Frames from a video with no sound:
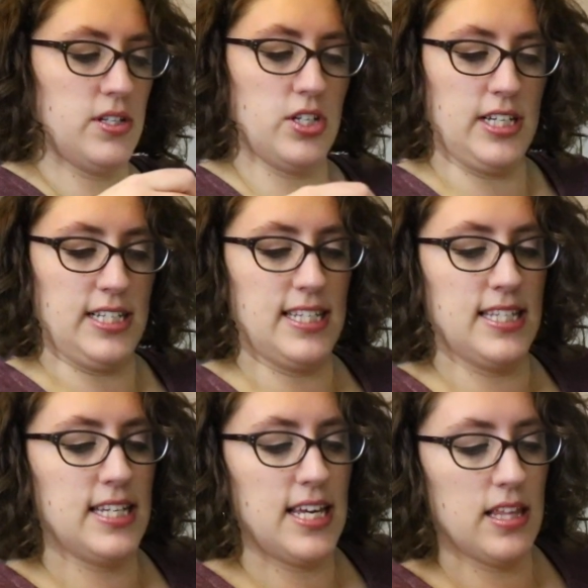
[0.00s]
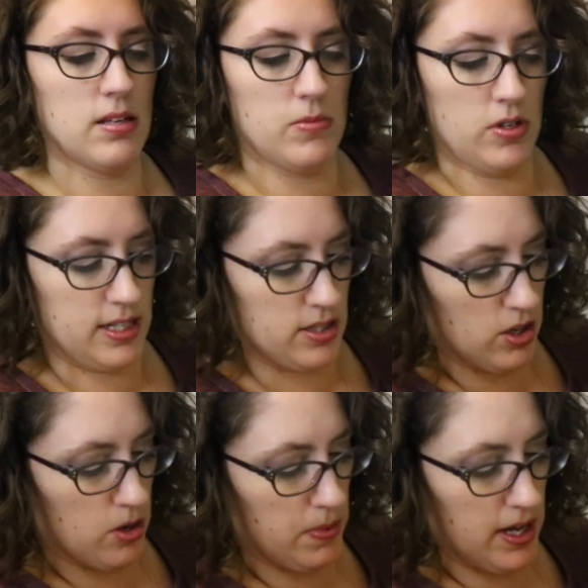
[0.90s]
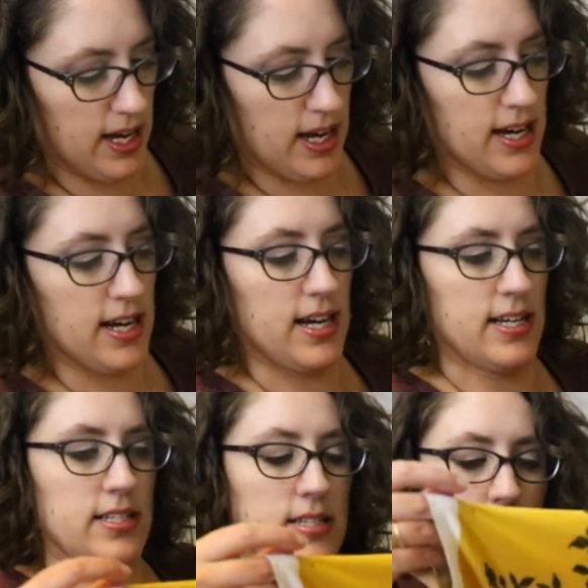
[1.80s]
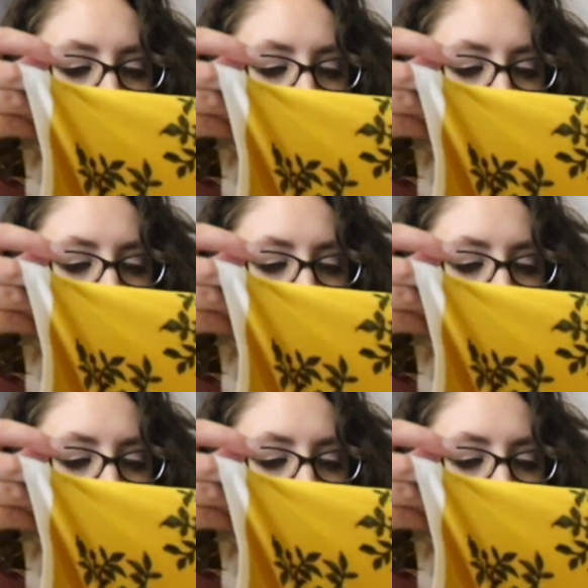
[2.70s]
as you can see, the Molly top has